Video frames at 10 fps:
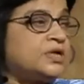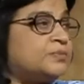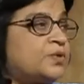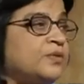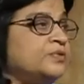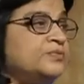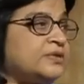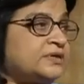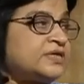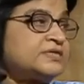problem
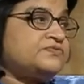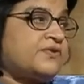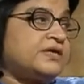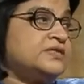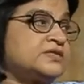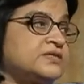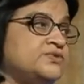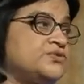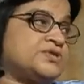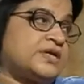doesn't find a
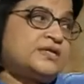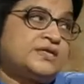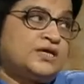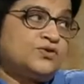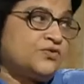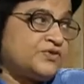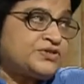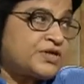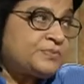solution at the end of the chapter.